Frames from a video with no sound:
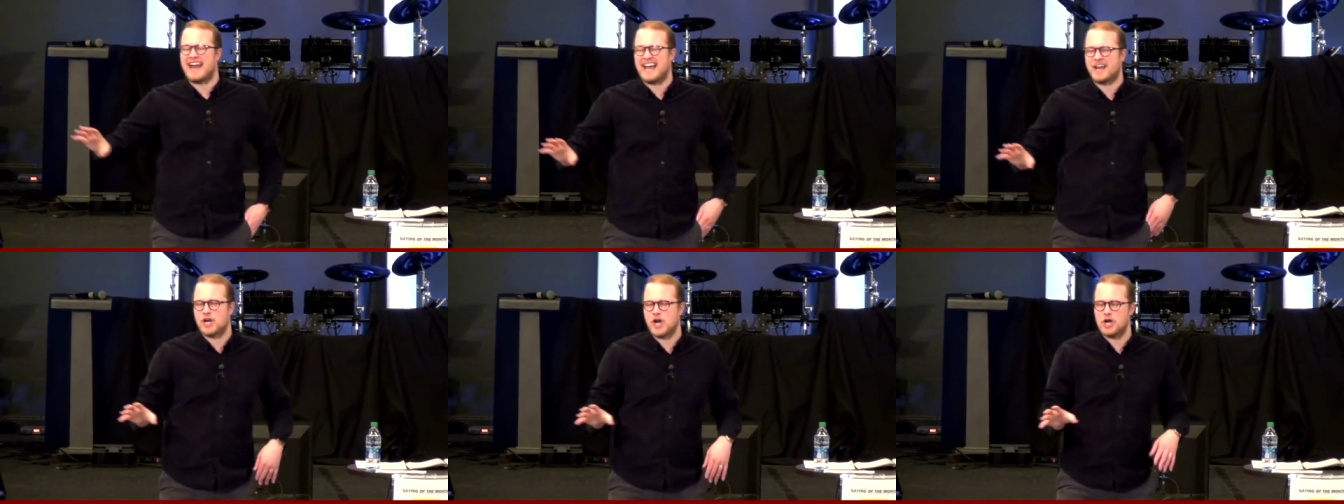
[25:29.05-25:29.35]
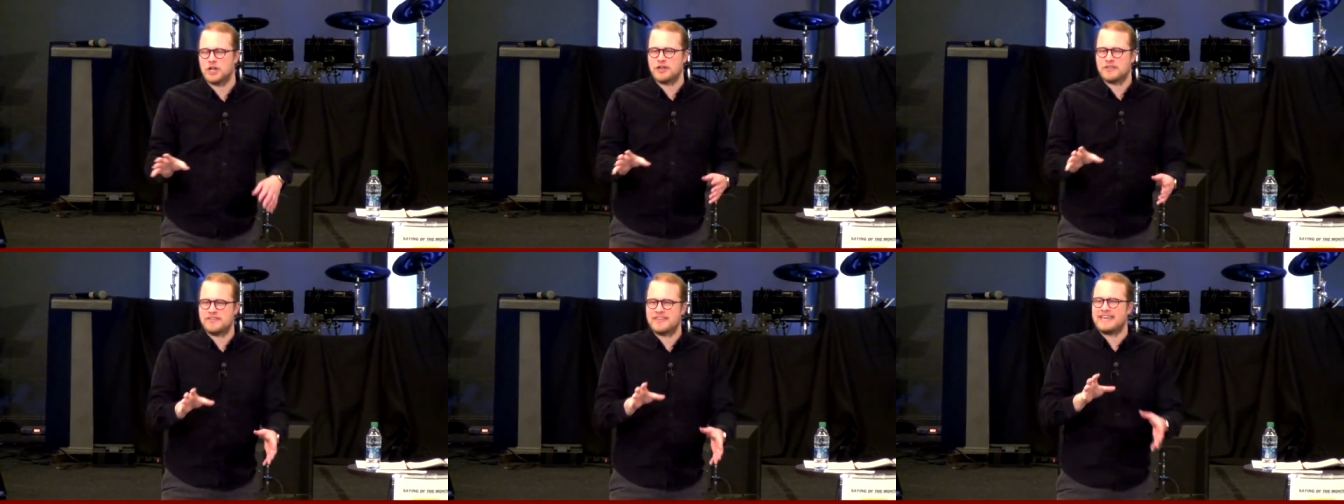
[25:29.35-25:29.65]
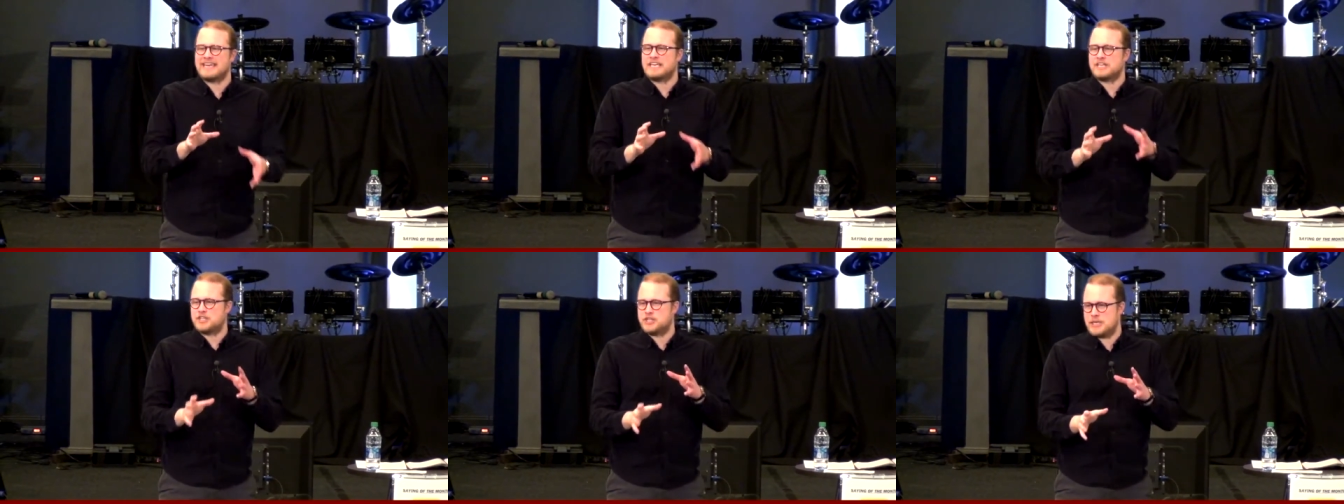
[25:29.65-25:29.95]
I call it
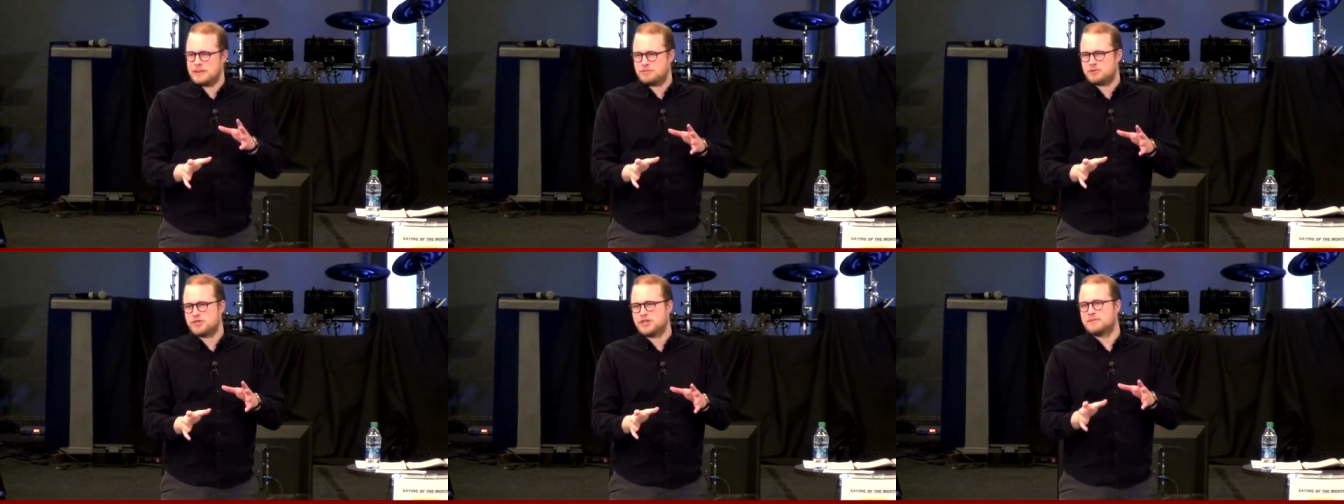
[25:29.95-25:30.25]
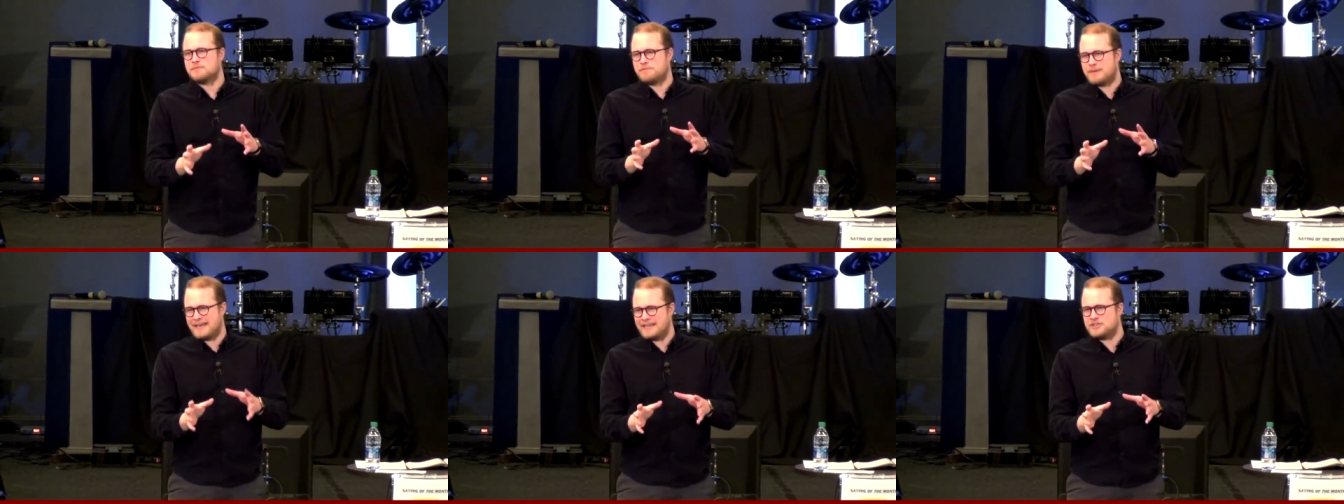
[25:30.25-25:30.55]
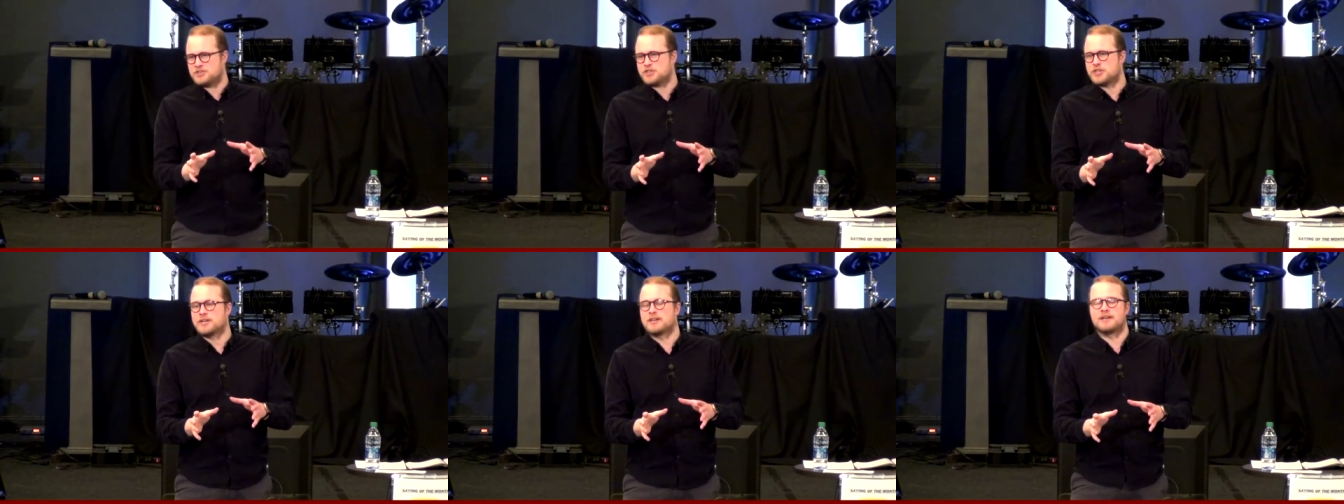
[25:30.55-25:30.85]
the Egyptian
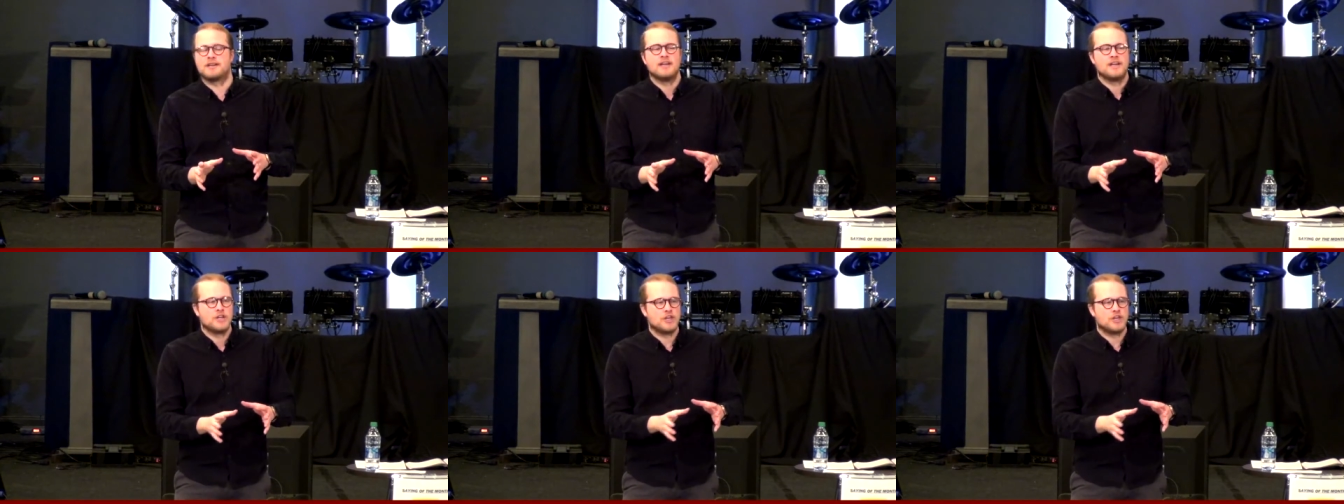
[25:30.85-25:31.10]
pension.